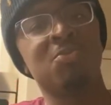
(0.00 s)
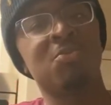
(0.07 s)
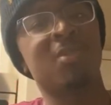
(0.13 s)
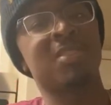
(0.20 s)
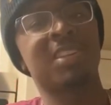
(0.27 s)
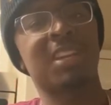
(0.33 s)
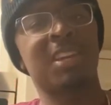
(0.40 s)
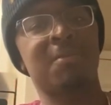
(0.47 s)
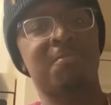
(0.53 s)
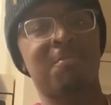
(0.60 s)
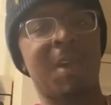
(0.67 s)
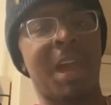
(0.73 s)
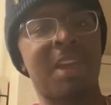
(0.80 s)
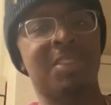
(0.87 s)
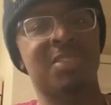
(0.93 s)
once I get
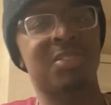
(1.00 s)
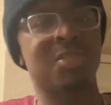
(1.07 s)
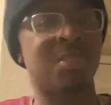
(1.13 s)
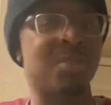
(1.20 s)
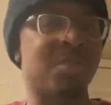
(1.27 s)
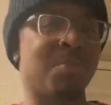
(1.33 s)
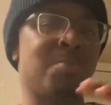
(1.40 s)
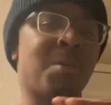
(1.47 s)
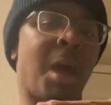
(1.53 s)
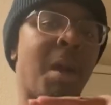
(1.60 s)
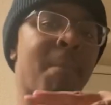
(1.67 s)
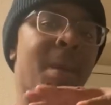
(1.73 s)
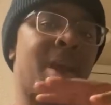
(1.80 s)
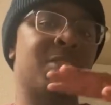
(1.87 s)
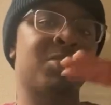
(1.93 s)
past a certain
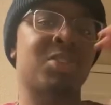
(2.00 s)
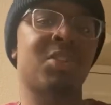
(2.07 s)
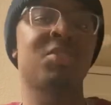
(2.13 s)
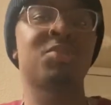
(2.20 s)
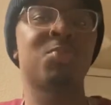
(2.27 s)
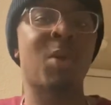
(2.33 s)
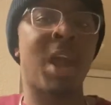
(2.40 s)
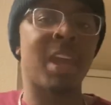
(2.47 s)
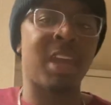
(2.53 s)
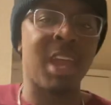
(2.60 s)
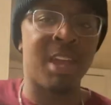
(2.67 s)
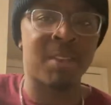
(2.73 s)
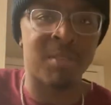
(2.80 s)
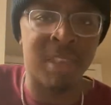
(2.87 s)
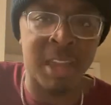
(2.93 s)
amount of scuffs where I
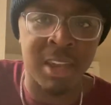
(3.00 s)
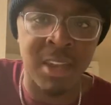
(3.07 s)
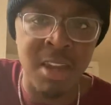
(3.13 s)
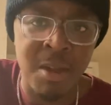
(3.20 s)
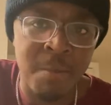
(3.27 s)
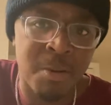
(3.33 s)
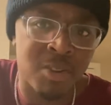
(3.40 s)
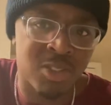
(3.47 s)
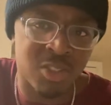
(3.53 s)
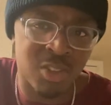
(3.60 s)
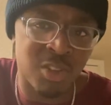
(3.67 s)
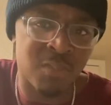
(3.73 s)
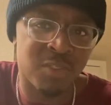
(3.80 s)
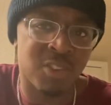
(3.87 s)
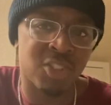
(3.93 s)
can't like
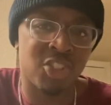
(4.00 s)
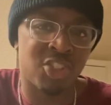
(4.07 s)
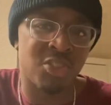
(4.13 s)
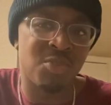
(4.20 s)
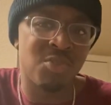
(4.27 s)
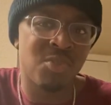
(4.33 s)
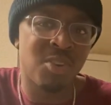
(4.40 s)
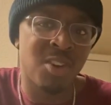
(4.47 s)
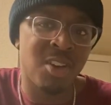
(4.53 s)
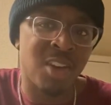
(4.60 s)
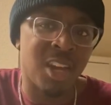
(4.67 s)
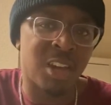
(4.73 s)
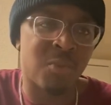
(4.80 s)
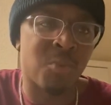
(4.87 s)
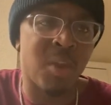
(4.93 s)
preserve the shoe
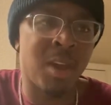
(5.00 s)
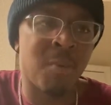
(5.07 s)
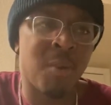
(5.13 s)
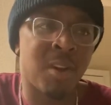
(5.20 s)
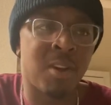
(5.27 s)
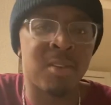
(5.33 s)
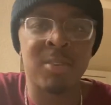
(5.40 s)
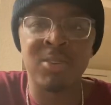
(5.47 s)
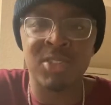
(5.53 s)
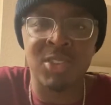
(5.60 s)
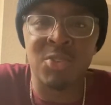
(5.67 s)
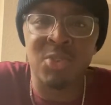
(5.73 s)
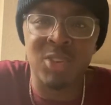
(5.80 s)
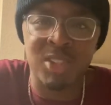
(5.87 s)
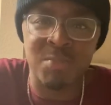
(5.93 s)
in a way where it
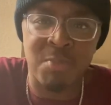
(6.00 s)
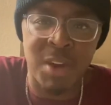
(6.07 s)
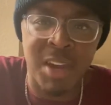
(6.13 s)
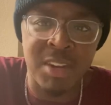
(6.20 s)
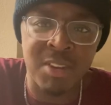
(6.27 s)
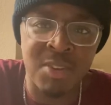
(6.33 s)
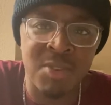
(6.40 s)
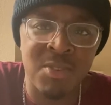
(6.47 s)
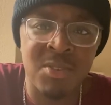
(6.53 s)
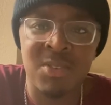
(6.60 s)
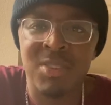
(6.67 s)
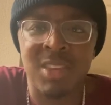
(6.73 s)
still looks brand new,